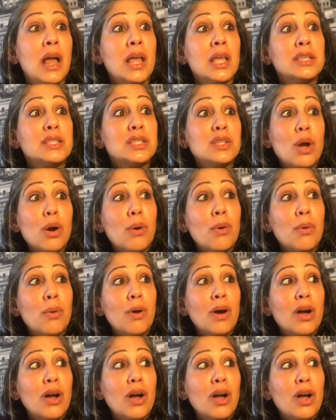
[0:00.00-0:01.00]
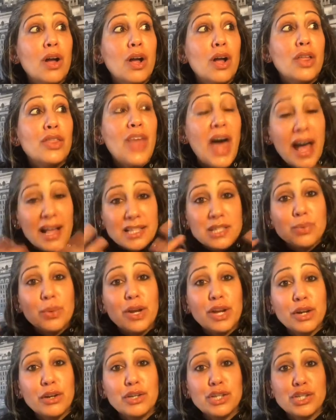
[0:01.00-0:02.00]
So that's what
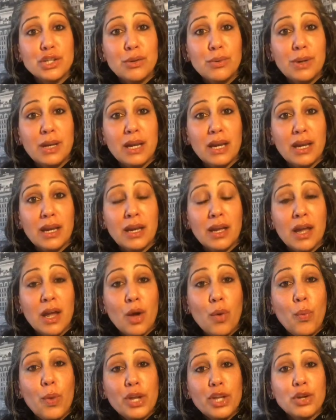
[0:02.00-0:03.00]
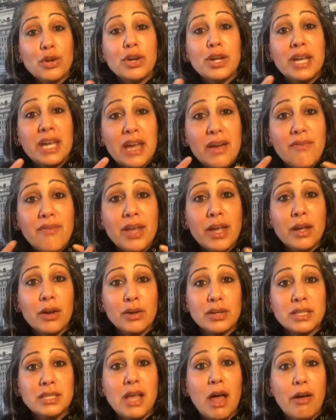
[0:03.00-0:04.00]
you're doing. When you're giving
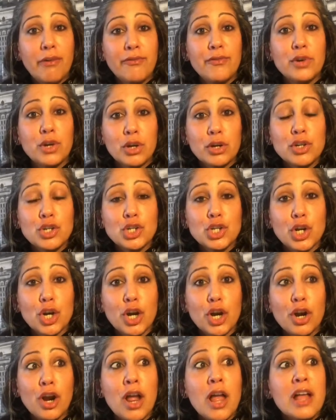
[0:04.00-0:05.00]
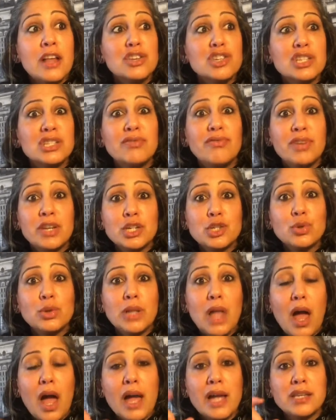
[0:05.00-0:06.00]
yourself nurture, just
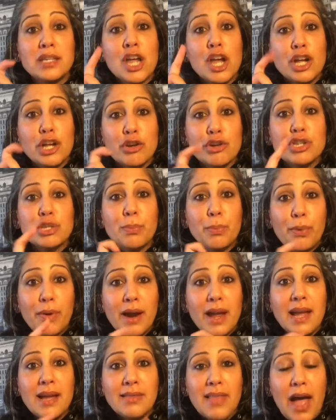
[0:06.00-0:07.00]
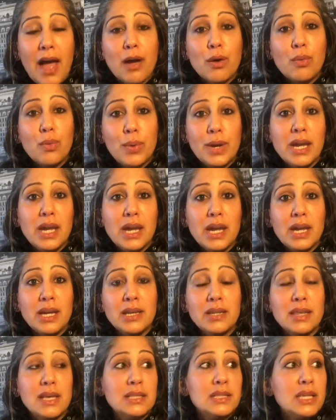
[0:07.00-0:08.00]
visualize you're spraying that weed
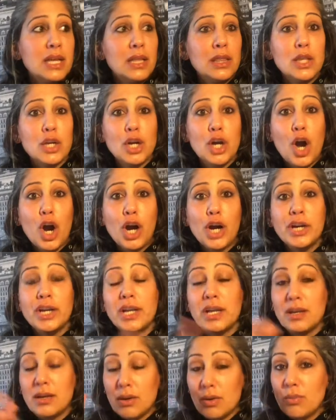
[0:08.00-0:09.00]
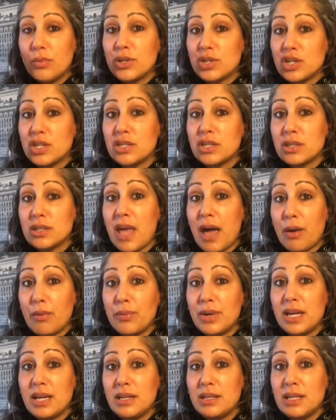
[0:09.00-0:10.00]
that's in the garden, which is that
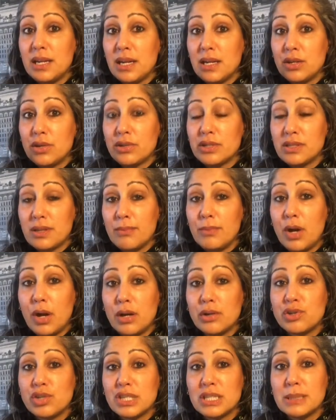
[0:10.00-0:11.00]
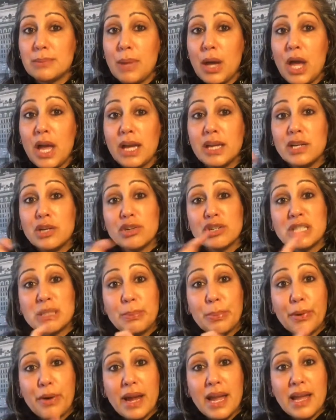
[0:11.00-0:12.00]
weed in your subconscious mind. You're
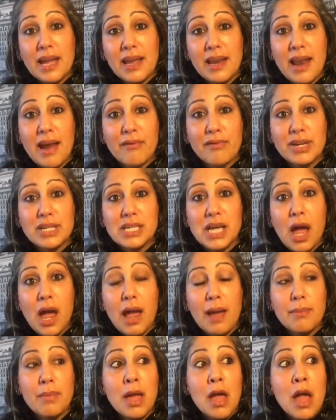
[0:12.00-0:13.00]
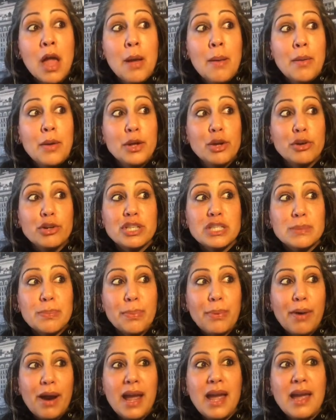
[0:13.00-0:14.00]
spraying it every time. You're
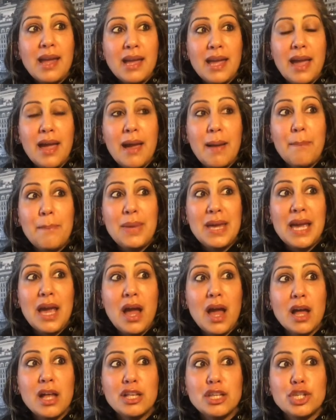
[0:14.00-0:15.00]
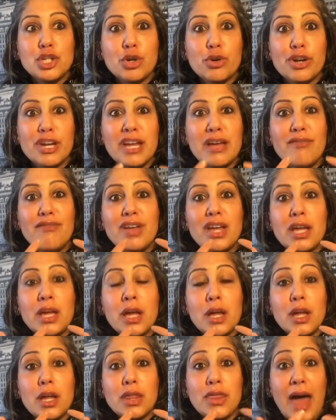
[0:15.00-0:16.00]
spraying it because you're
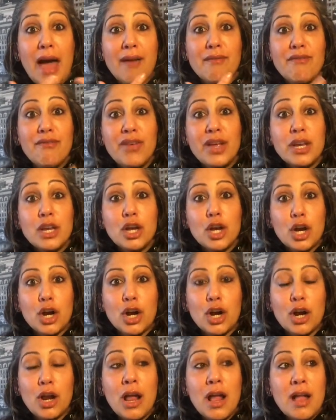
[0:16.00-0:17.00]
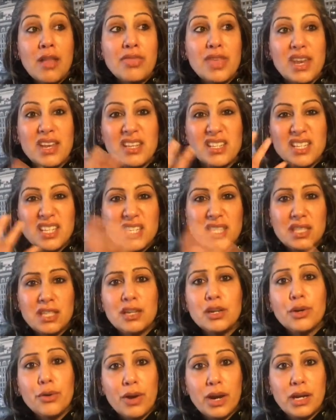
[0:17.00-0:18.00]
giving that vinegar that is
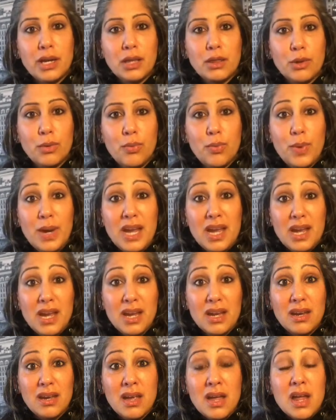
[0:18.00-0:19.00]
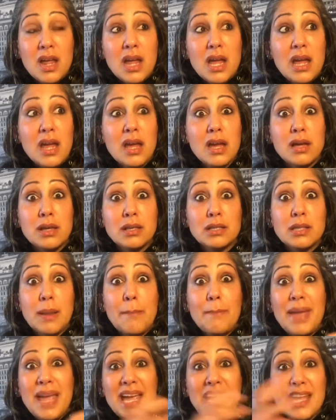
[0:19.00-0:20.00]
disintegrating the weed, is
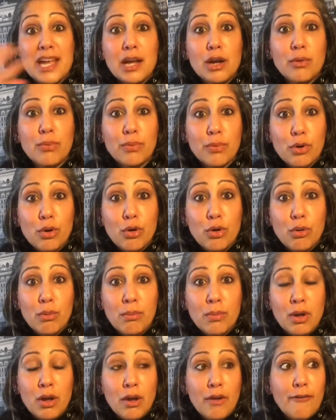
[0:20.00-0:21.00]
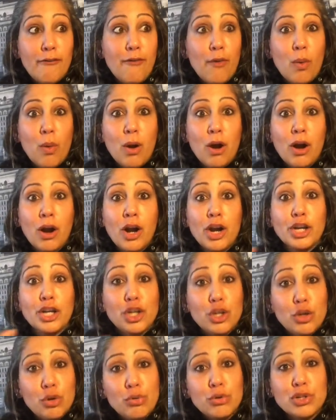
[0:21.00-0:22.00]
making room for
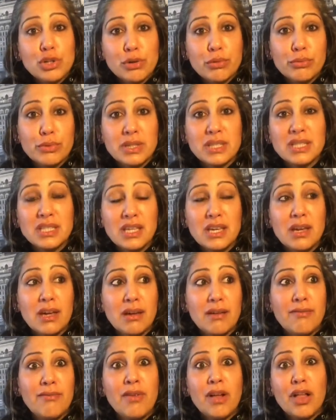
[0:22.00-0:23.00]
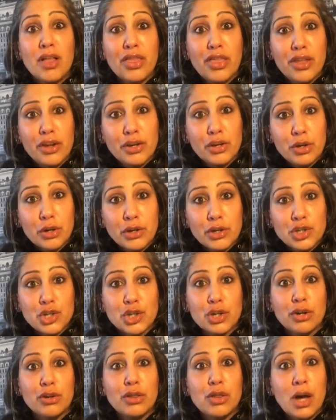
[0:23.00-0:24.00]
you to receive the
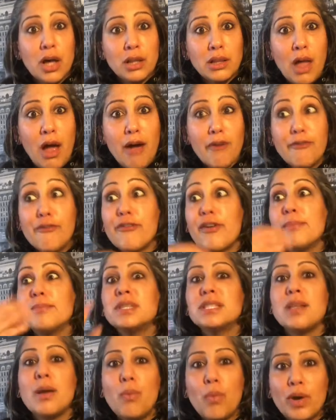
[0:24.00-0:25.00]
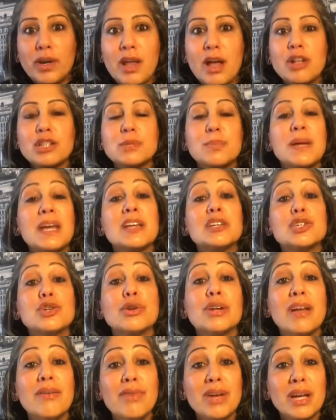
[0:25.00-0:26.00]
nurture, the love from someone else, because you're
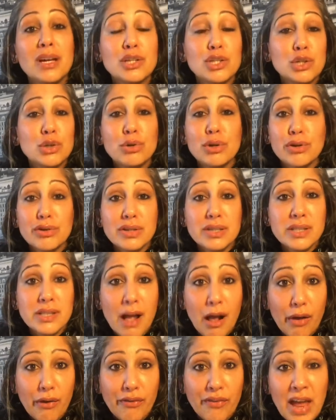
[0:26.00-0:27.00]
giving it to yourself.